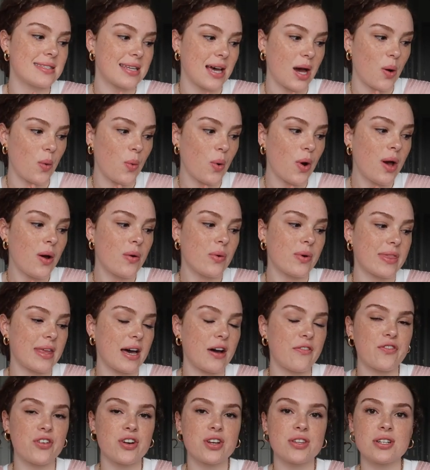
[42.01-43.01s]
So
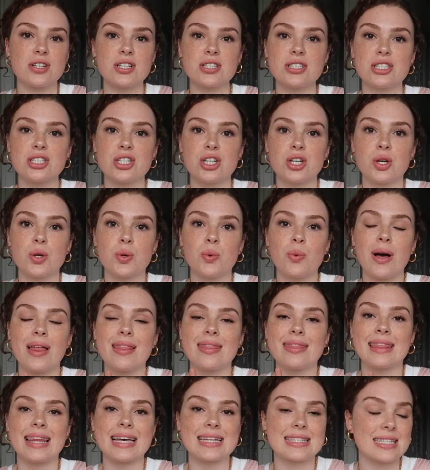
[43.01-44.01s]
without further ado,
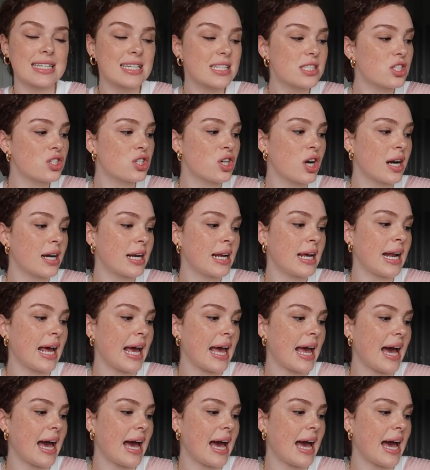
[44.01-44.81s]
let's get started.